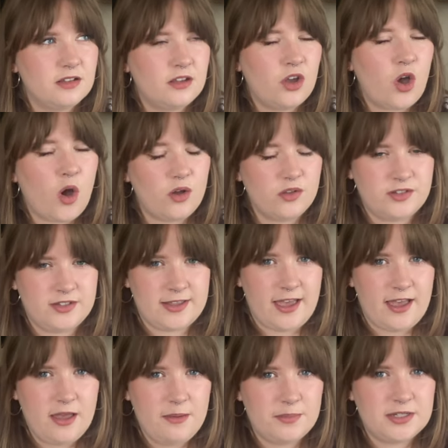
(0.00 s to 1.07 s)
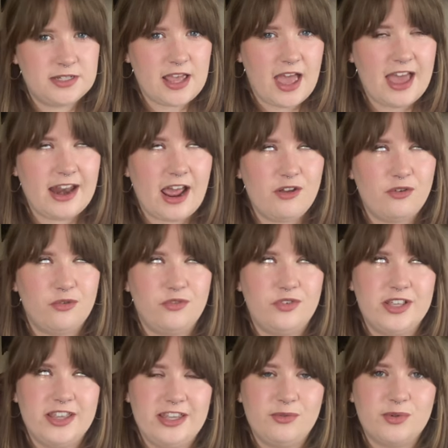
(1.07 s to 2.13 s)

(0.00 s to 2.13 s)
concept and I really